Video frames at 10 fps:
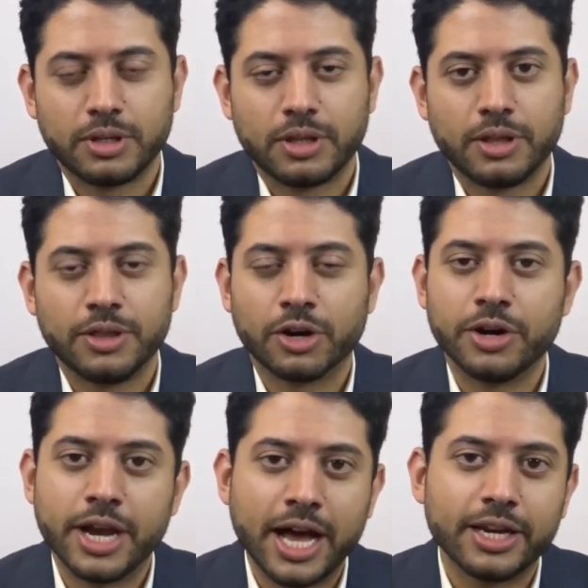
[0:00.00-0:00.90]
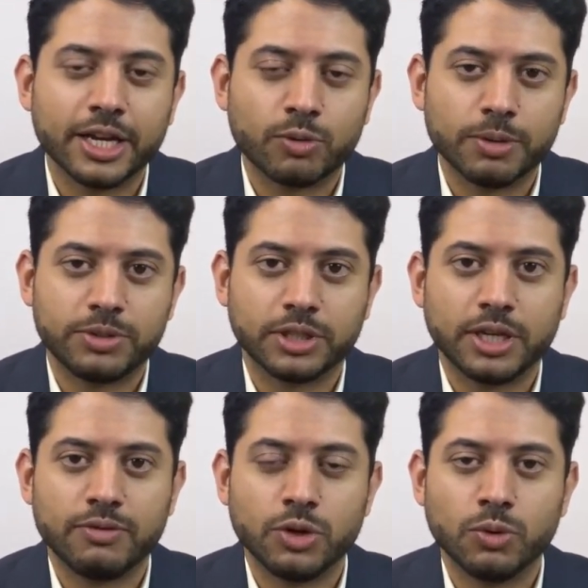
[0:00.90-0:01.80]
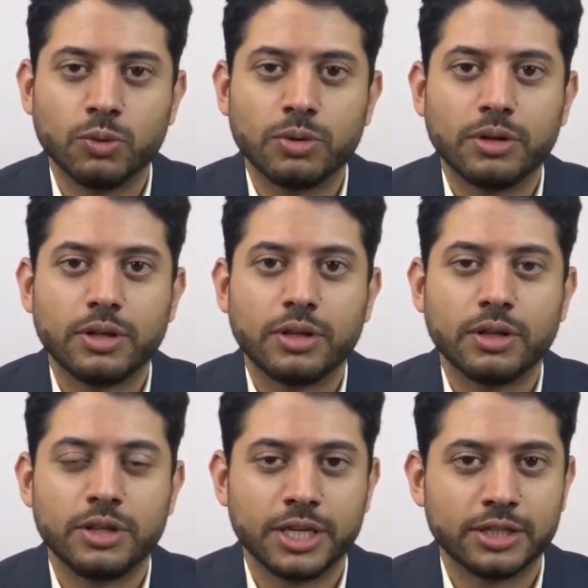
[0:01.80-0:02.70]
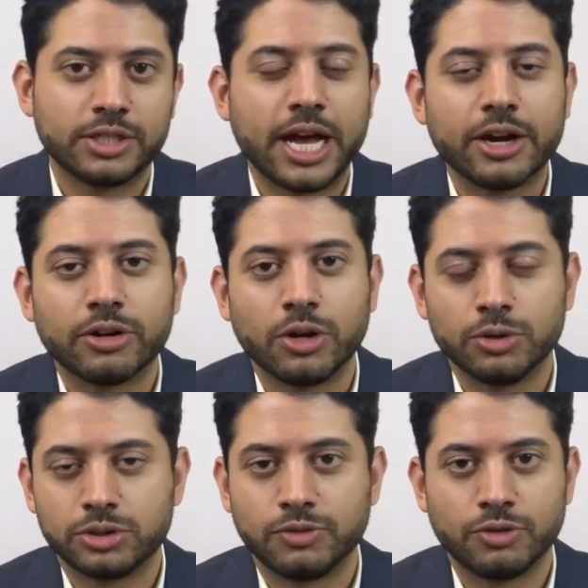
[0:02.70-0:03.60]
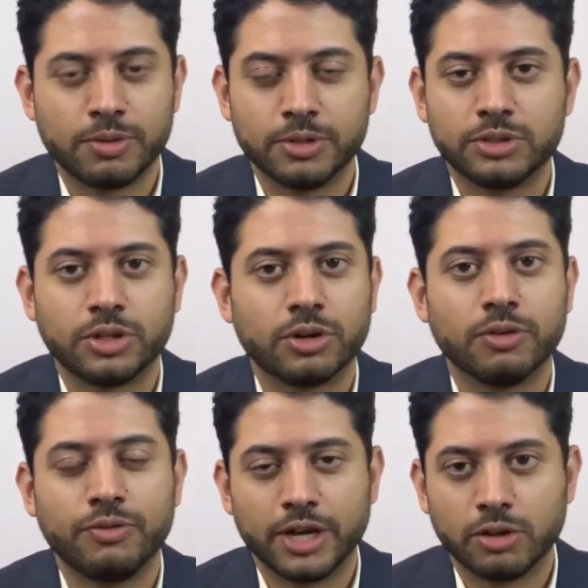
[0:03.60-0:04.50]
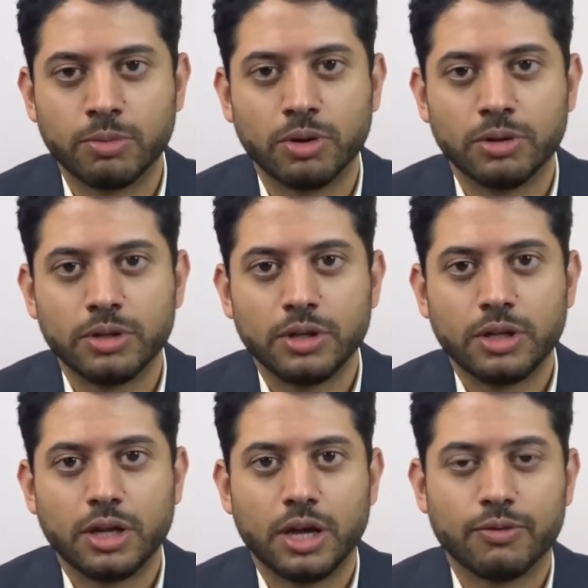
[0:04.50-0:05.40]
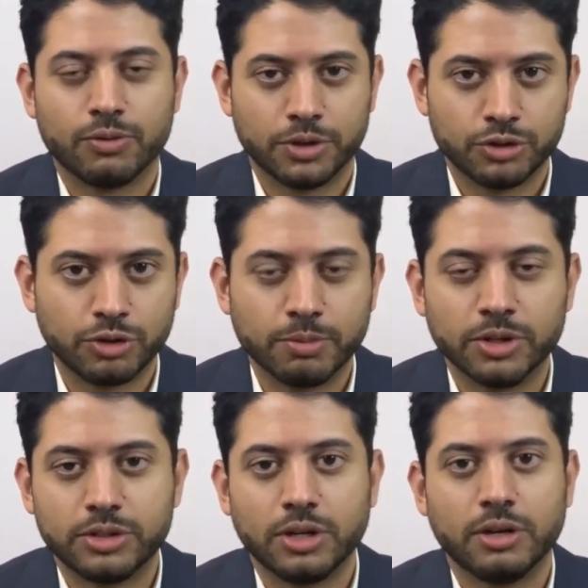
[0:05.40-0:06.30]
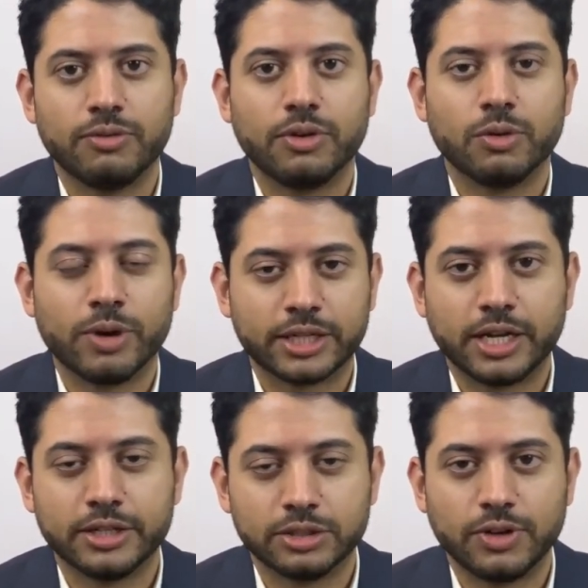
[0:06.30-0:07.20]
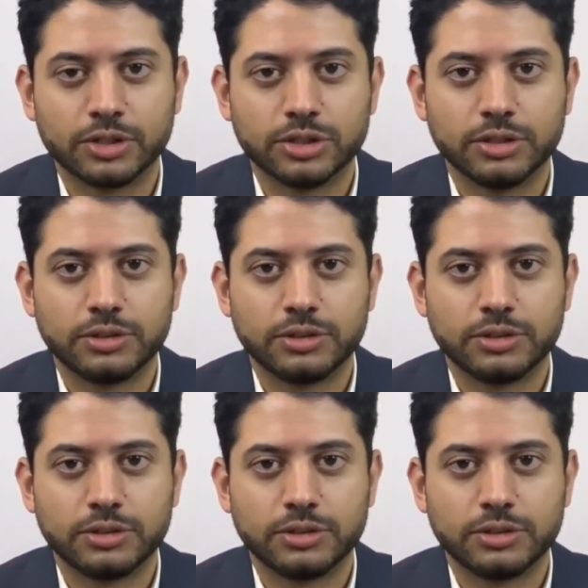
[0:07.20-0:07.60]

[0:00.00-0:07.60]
They are not equipped to give you the entire host of treatments that are available for the treatment of erectile dysfunction.